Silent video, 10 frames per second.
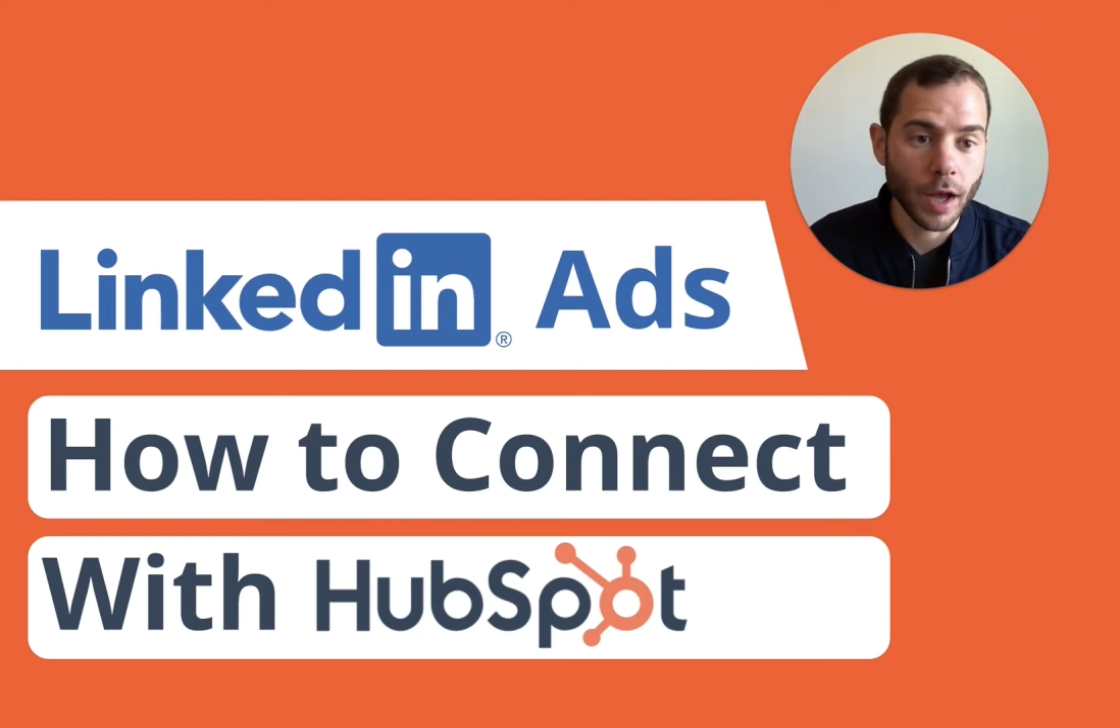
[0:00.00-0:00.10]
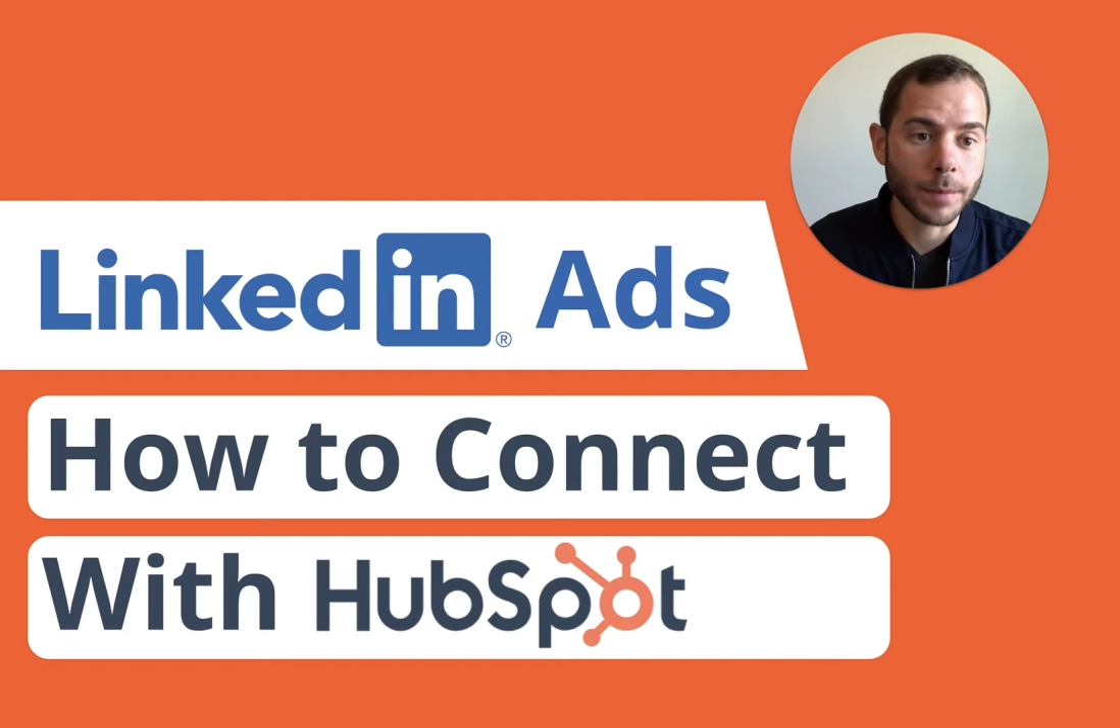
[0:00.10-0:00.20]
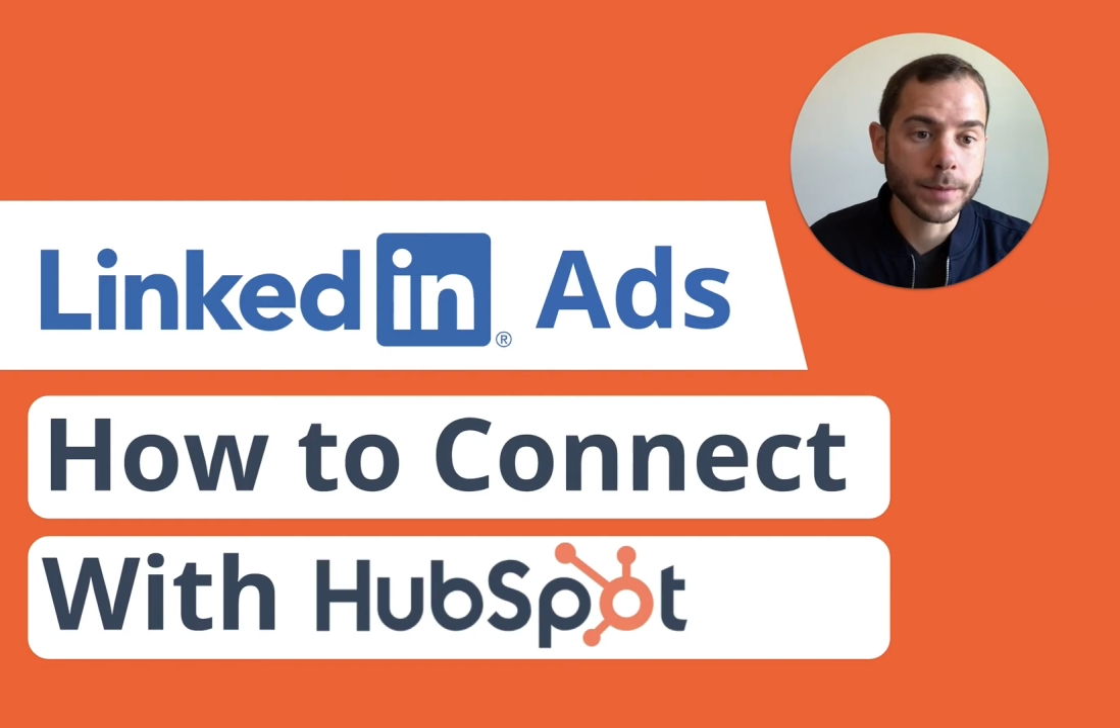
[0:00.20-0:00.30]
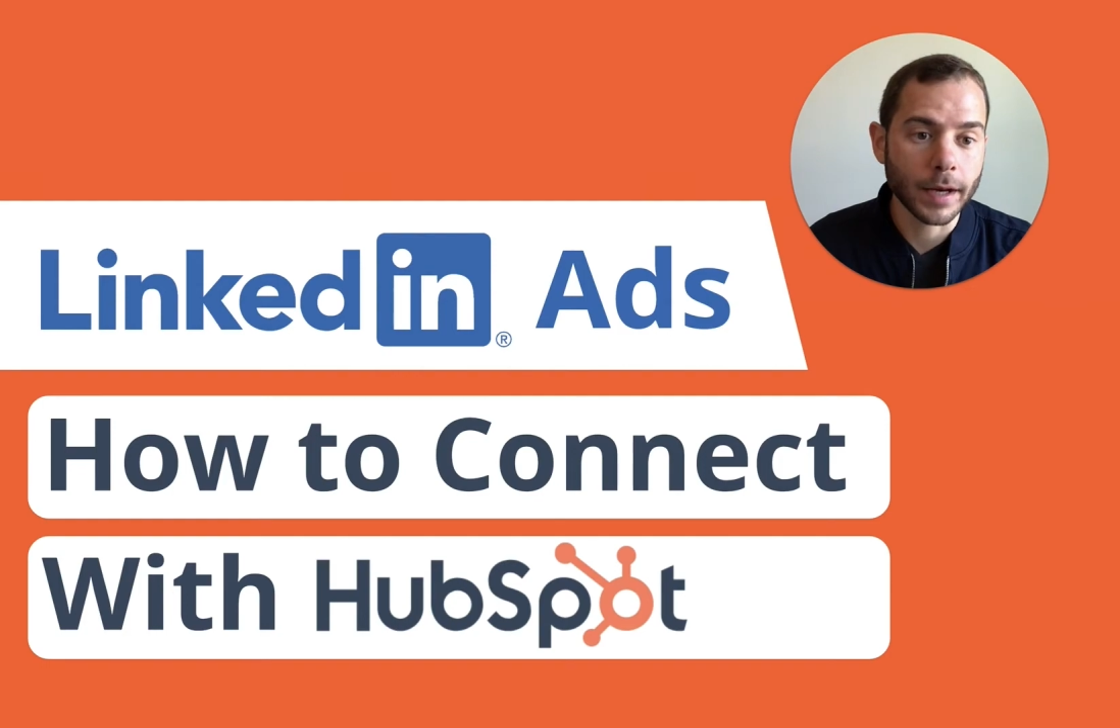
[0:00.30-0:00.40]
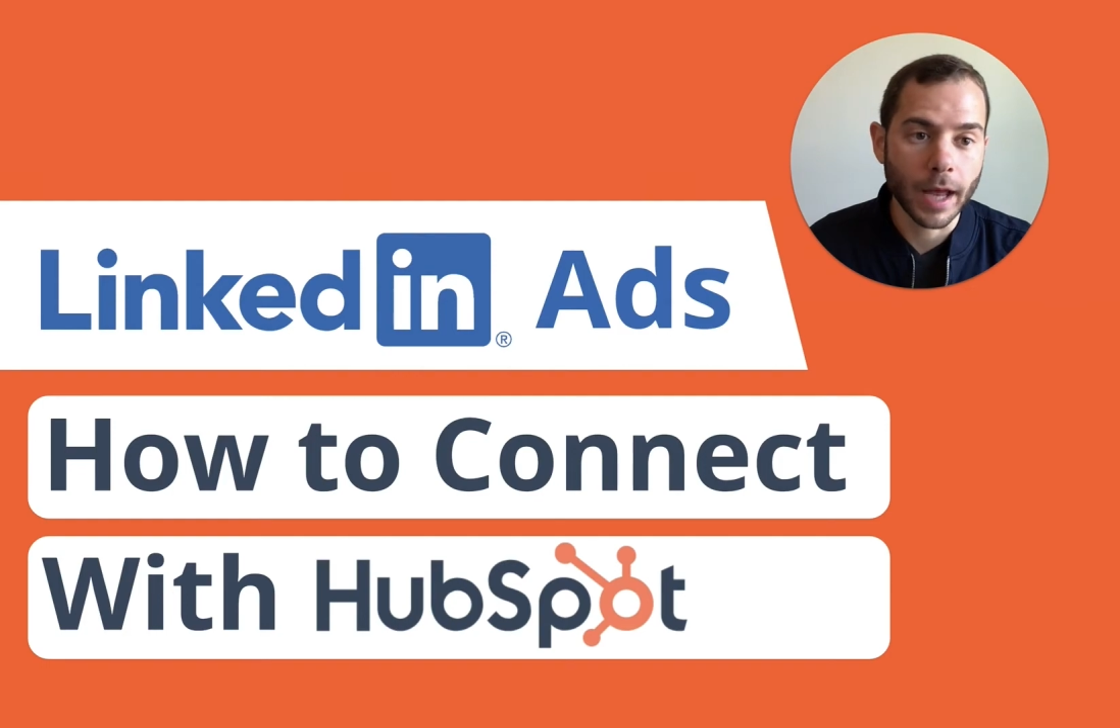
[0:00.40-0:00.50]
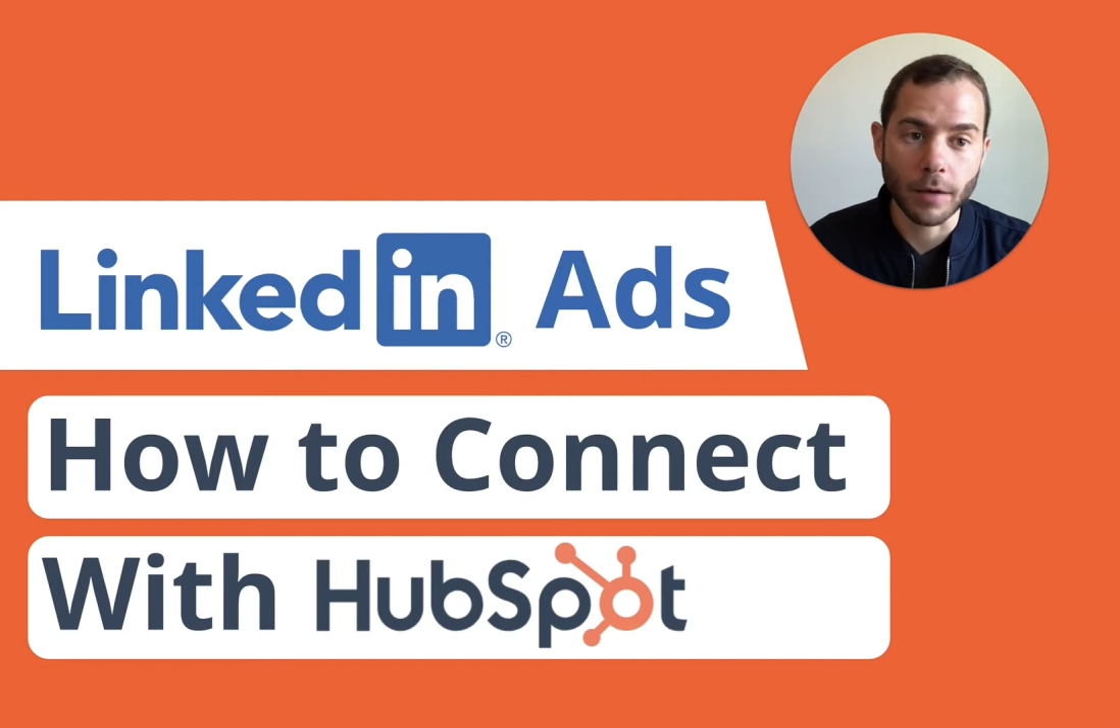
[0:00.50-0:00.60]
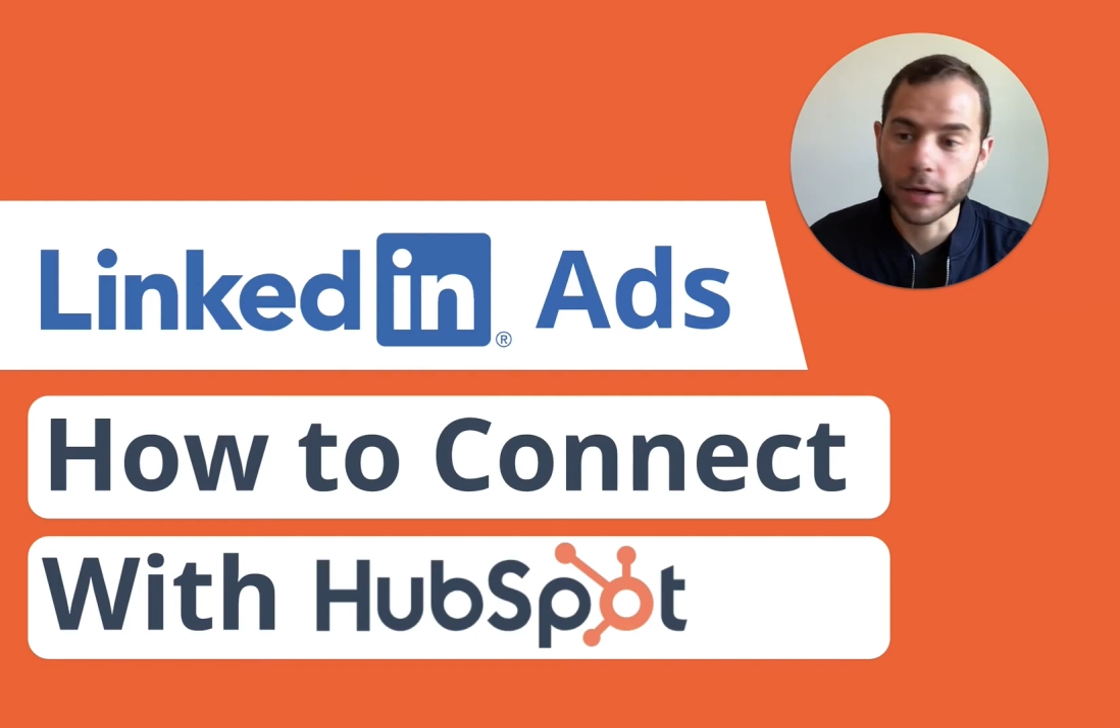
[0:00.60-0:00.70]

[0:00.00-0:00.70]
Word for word: HubSpot account